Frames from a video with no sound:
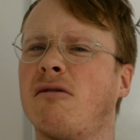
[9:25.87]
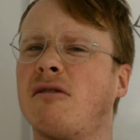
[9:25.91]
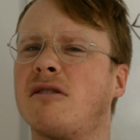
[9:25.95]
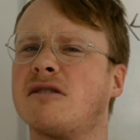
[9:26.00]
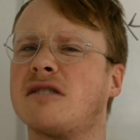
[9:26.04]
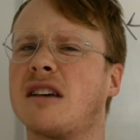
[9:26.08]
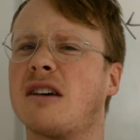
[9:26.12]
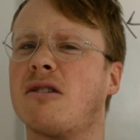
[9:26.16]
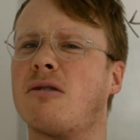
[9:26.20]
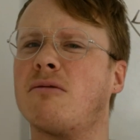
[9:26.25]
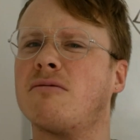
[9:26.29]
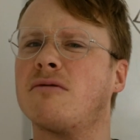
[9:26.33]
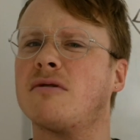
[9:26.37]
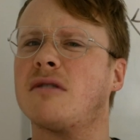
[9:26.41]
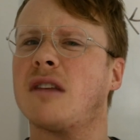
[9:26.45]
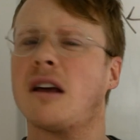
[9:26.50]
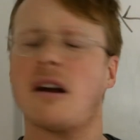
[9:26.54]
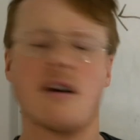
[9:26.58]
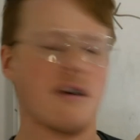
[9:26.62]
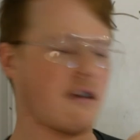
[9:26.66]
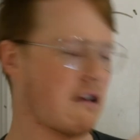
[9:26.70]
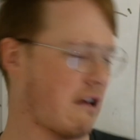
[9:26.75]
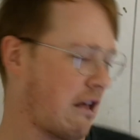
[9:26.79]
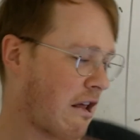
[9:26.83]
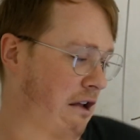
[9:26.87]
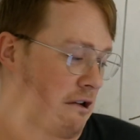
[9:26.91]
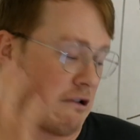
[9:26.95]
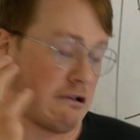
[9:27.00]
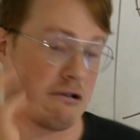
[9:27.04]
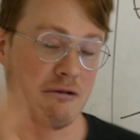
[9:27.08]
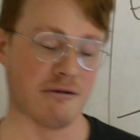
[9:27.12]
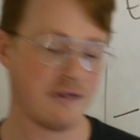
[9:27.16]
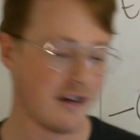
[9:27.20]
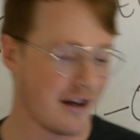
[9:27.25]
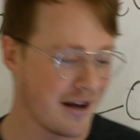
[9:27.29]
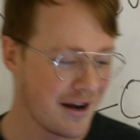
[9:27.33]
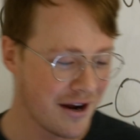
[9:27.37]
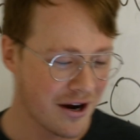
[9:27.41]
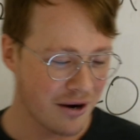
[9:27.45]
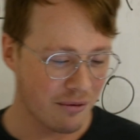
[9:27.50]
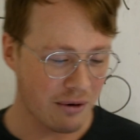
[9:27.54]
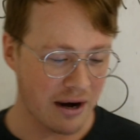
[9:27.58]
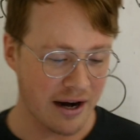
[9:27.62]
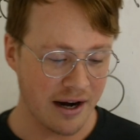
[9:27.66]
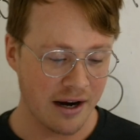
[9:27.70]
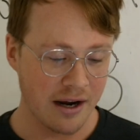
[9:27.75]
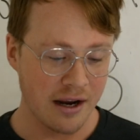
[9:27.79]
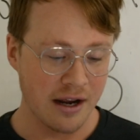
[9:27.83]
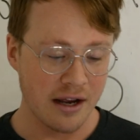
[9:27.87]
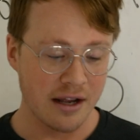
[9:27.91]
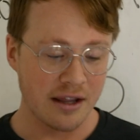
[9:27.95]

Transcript: Is that over there? I don't know, right?